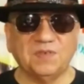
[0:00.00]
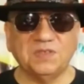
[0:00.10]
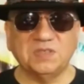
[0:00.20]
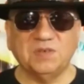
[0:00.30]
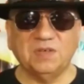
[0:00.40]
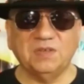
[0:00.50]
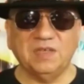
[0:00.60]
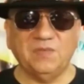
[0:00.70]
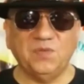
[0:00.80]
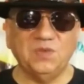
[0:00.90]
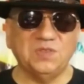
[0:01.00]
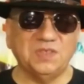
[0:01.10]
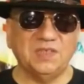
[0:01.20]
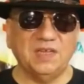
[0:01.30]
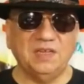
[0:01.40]
First of all, if you
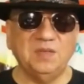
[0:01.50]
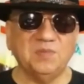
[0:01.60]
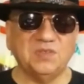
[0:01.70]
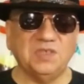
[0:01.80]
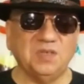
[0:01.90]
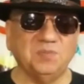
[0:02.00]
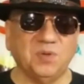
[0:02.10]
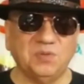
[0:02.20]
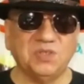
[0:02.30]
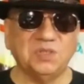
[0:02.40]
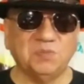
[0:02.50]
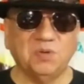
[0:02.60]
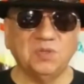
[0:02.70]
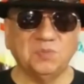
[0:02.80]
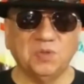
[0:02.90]
sit at any machine, which is
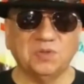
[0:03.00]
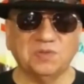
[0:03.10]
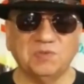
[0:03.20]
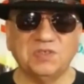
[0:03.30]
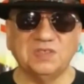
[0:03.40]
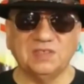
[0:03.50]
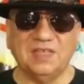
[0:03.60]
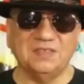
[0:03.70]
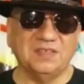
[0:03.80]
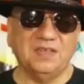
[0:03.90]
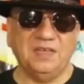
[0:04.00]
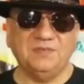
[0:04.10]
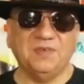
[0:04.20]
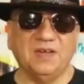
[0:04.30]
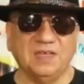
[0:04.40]
bonus poker, which is less than
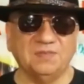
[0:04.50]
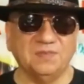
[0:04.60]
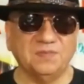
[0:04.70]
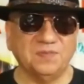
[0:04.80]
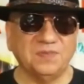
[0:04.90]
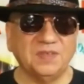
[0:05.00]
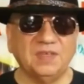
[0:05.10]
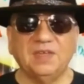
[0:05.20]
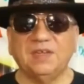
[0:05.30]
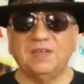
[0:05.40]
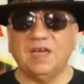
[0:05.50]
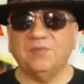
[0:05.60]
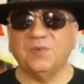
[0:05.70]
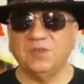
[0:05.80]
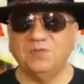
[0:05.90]
8-5. Now,
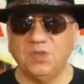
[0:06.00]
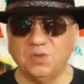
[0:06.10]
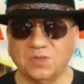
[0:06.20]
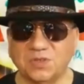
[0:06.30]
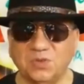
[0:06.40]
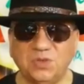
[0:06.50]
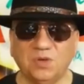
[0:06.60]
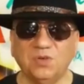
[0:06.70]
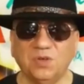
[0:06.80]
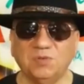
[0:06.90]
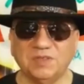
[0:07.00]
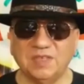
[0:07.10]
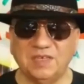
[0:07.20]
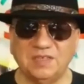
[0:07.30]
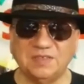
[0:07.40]
for the viewers who don't know what
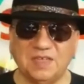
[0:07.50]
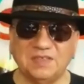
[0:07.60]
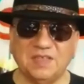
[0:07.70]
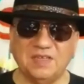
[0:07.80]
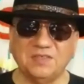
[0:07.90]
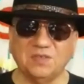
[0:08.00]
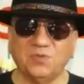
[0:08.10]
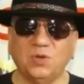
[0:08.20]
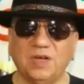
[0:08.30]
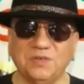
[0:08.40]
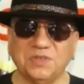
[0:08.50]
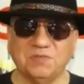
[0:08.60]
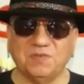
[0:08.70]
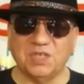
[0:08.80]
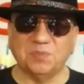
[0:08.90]
that is the full house
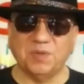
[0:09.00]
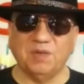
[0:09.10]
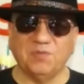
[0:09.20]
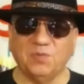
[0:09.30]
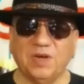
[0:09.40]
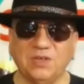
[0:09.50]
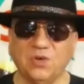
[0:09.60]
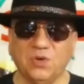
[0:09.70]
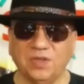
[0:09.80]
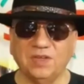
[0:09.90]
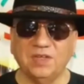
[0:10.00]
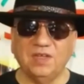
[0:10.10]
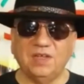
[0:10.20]
and flush pay for 1 coin.